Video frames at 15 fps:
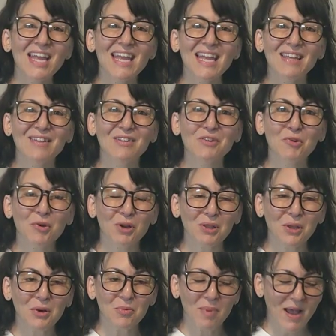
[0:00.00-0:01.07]
in your
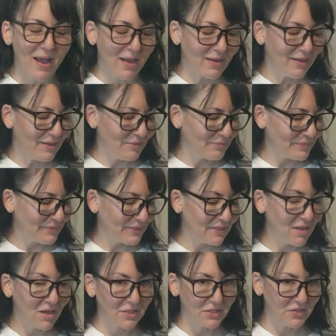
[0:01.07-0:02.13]
low back.
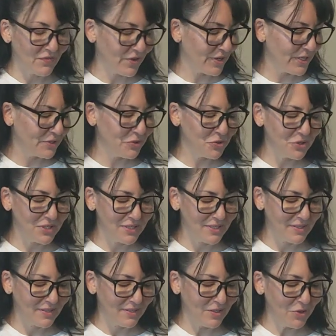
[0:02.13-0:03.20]
Lana's very
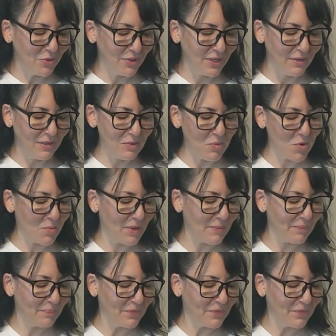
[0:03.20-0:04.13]
interested in yoga at the moment.